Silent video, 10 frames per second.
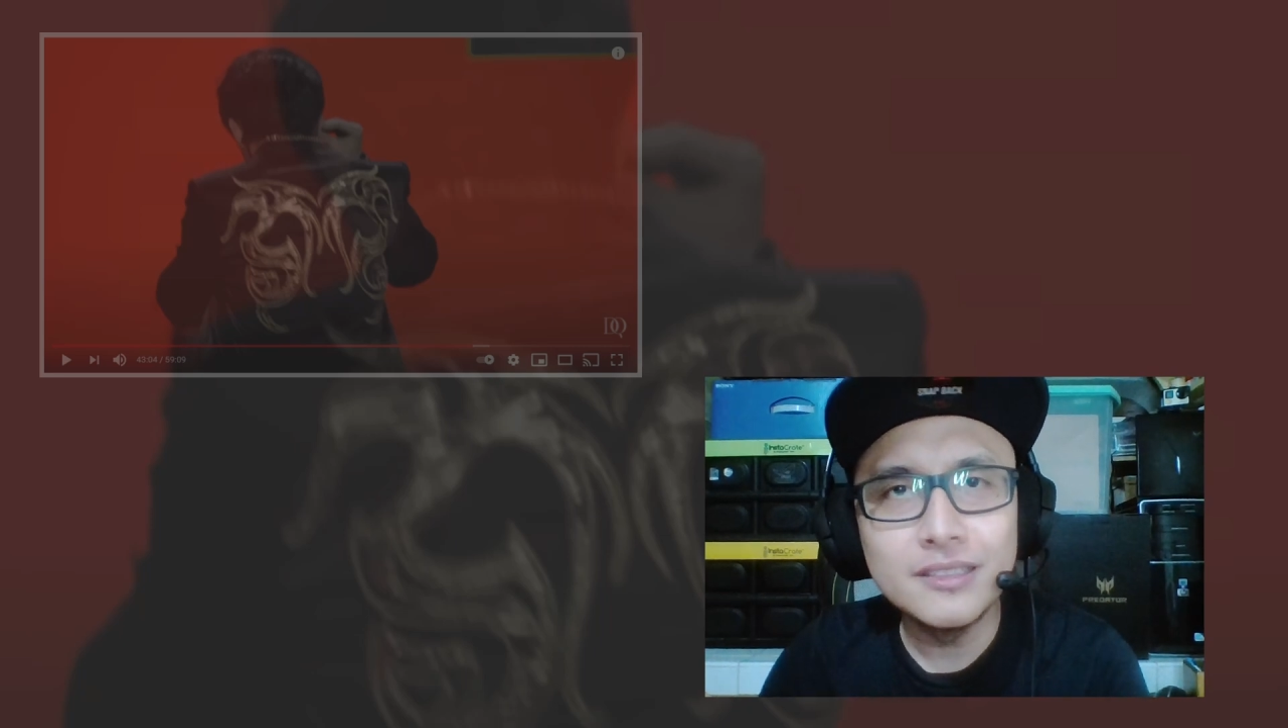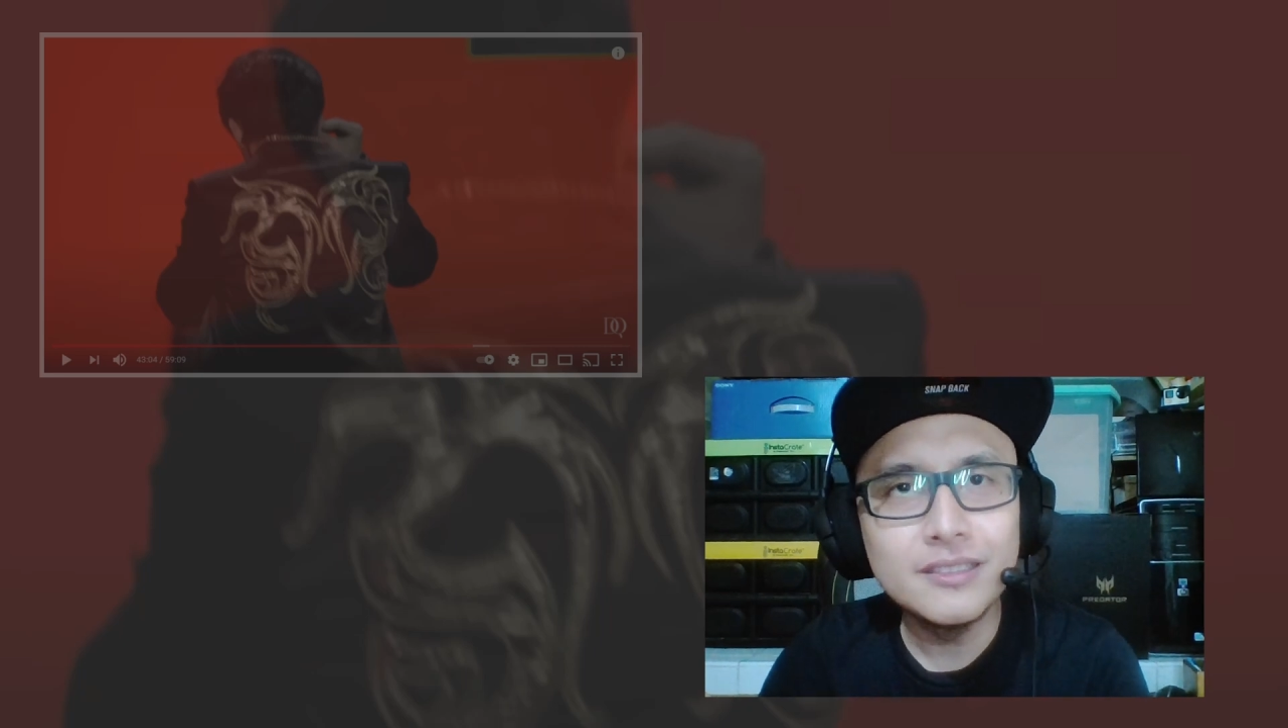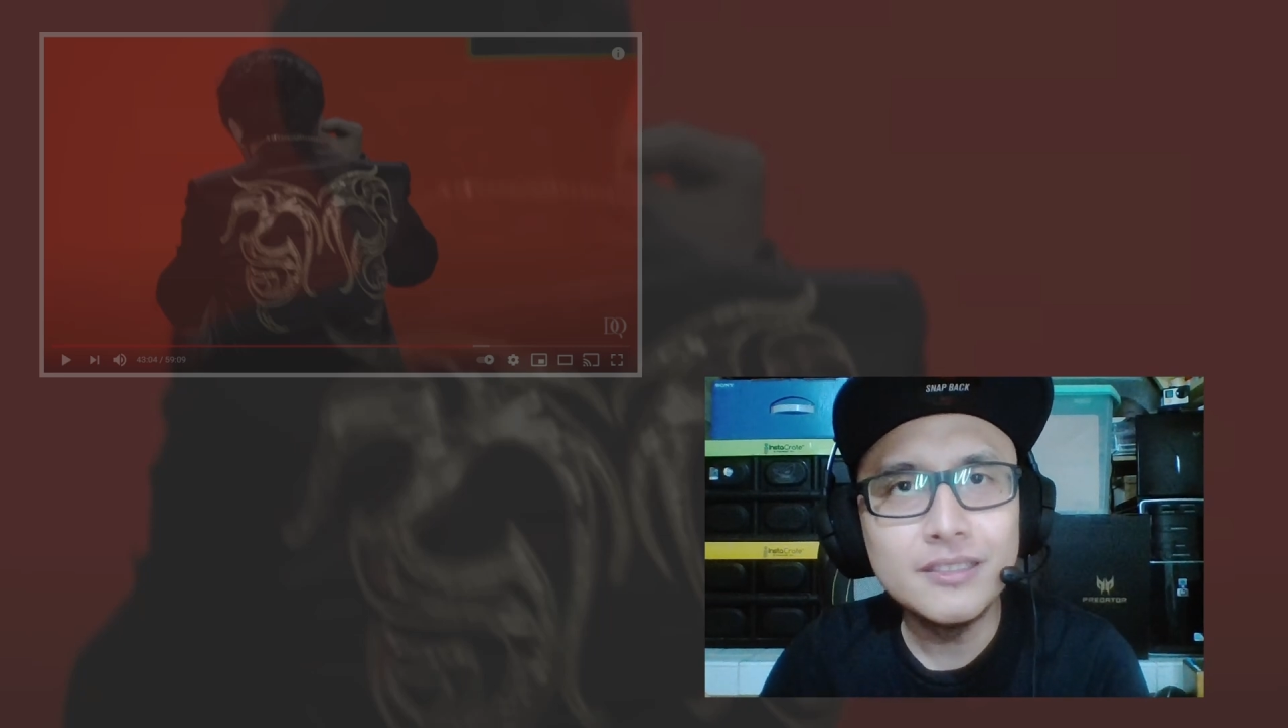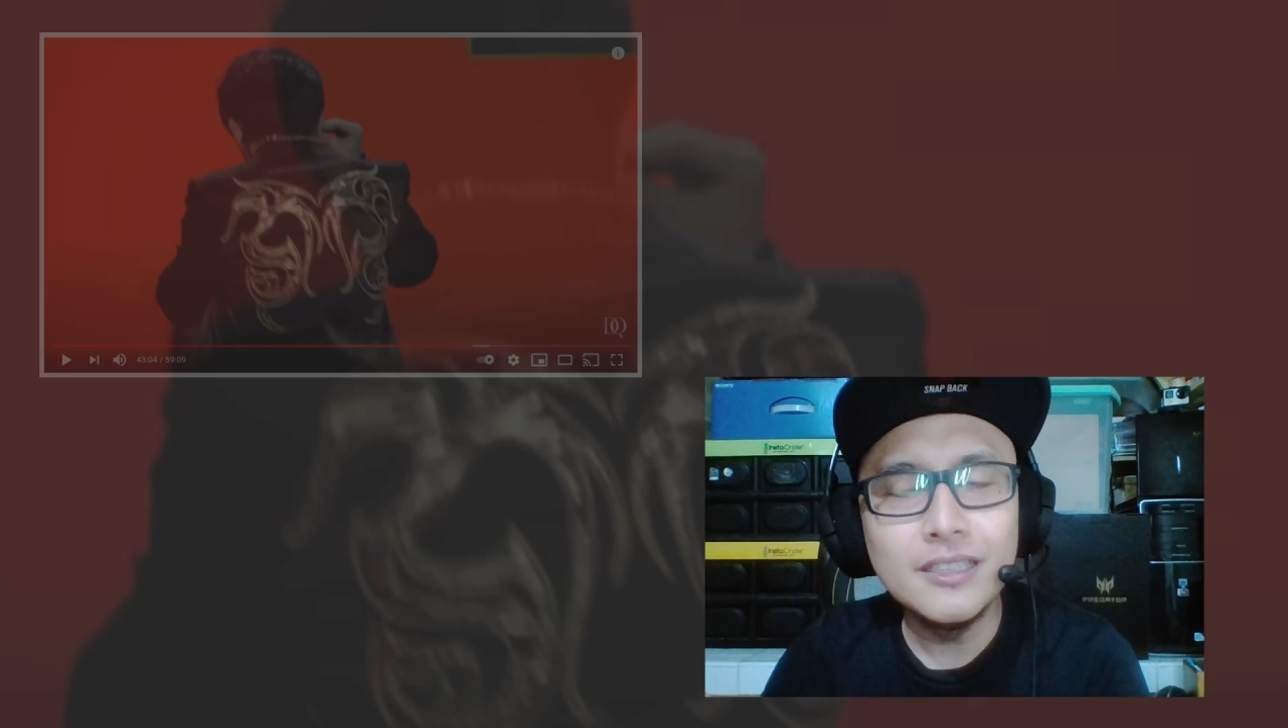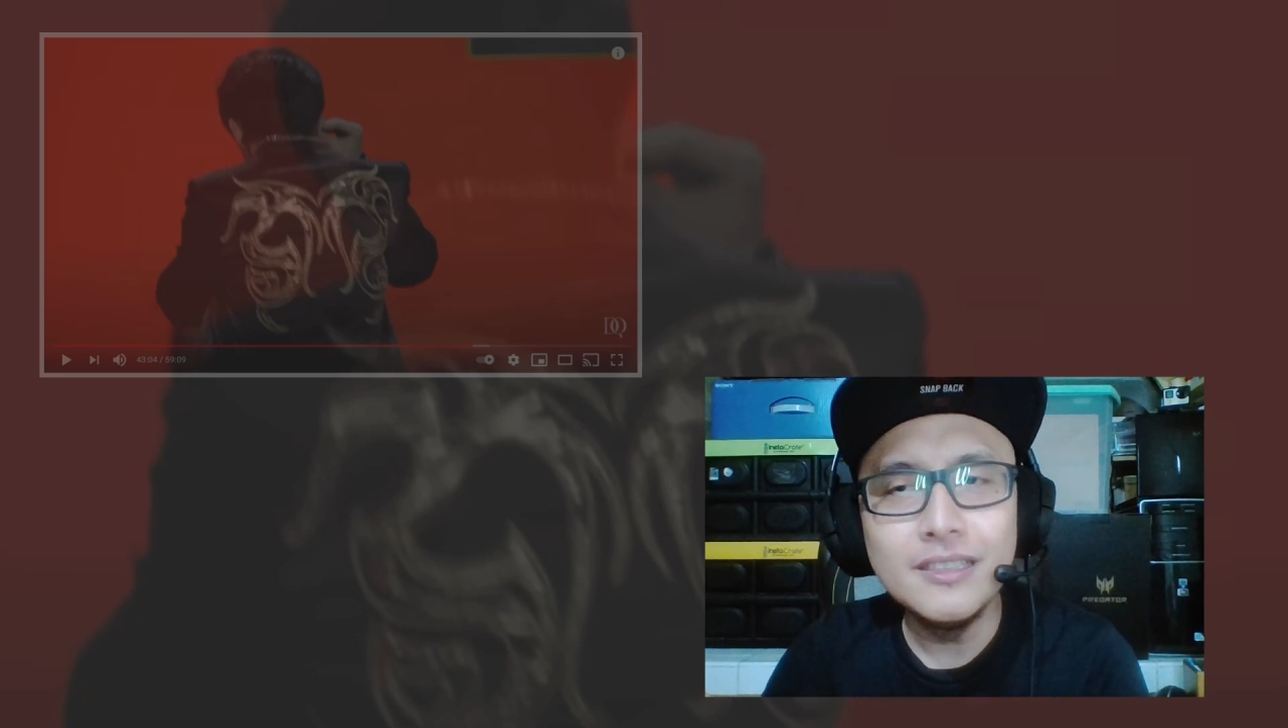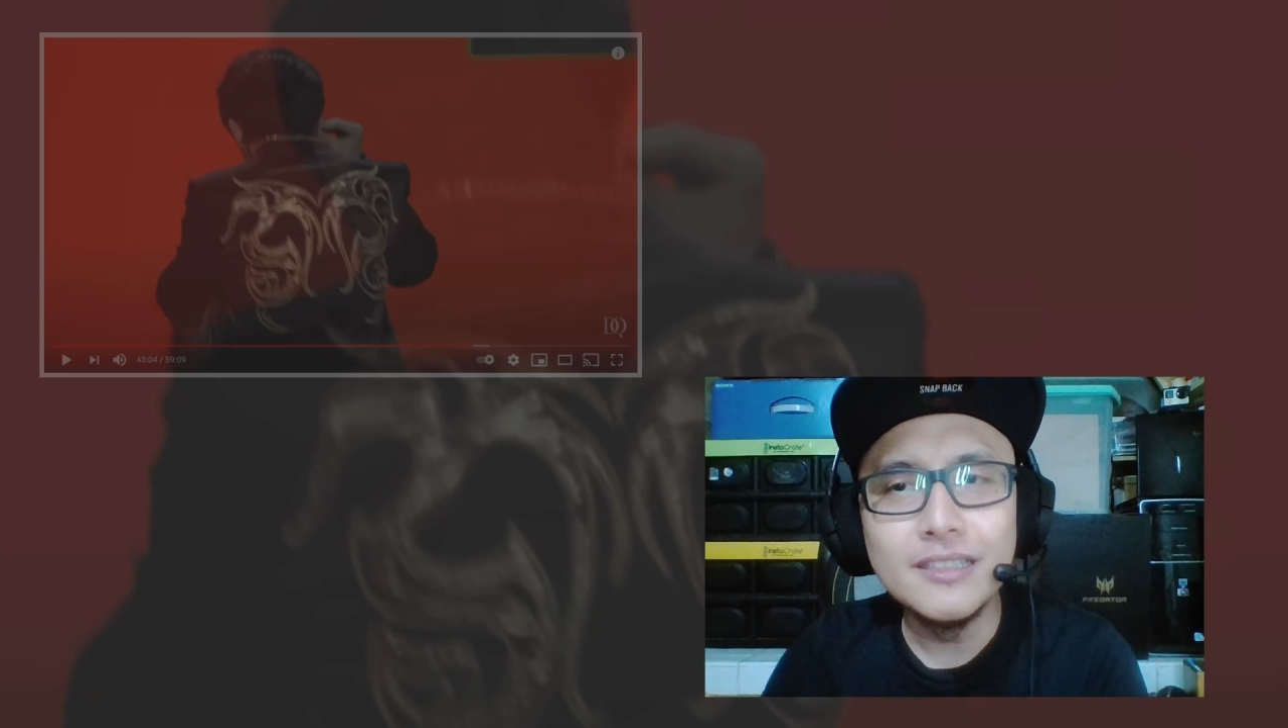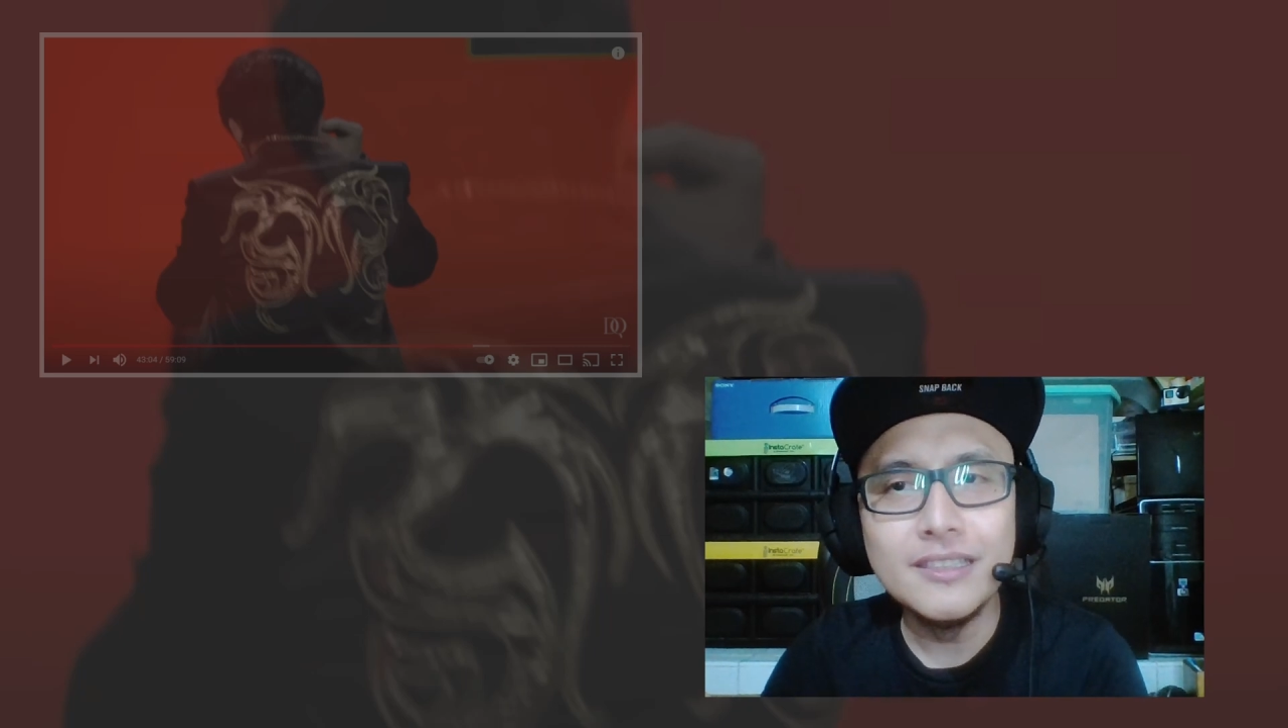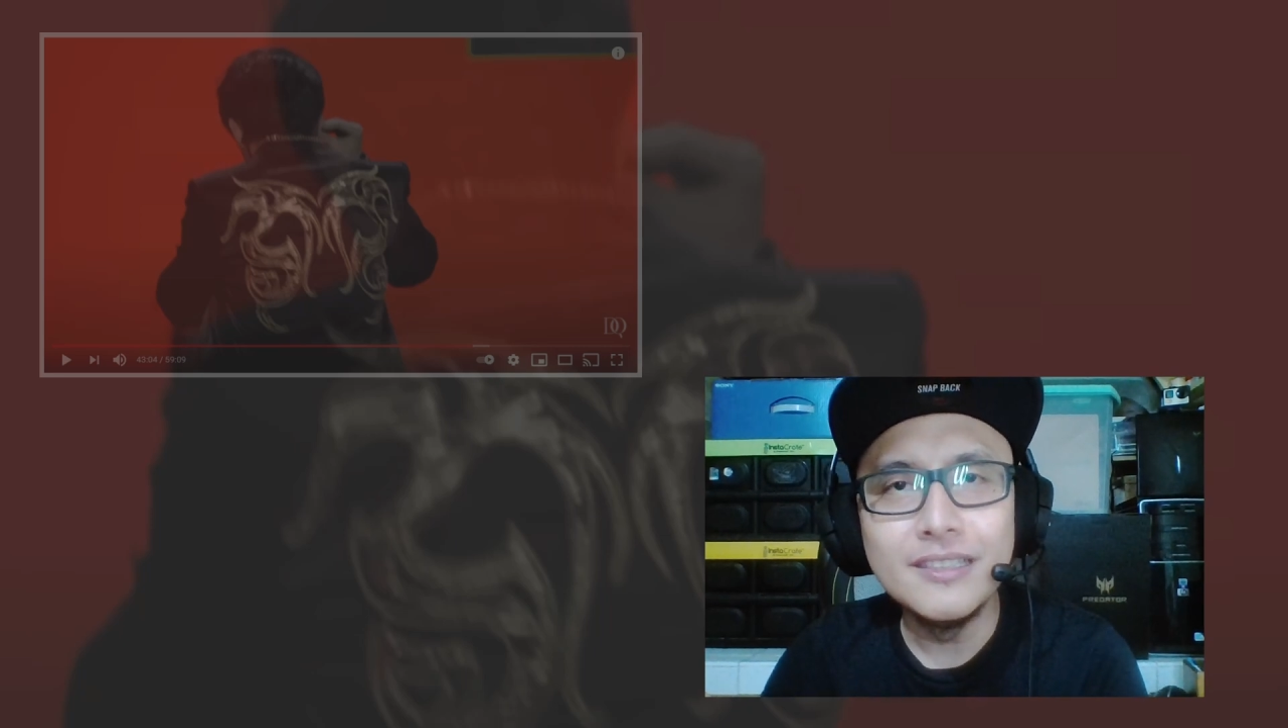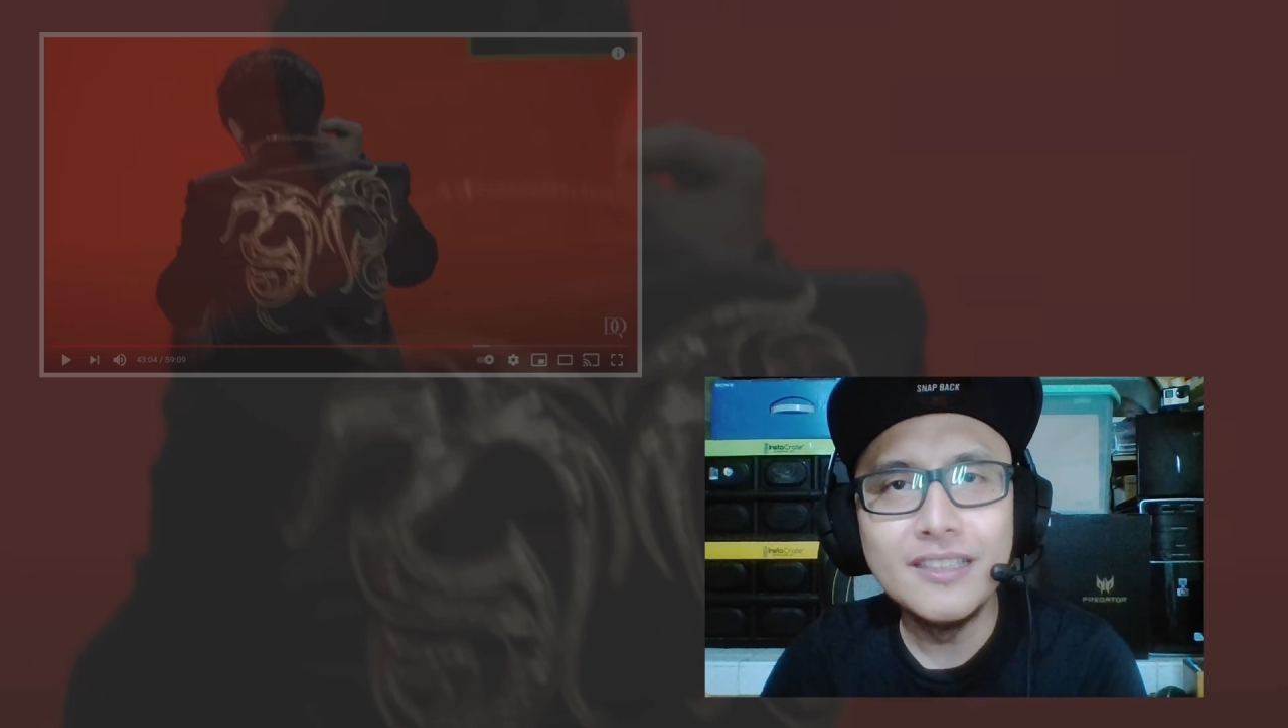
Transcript: stunned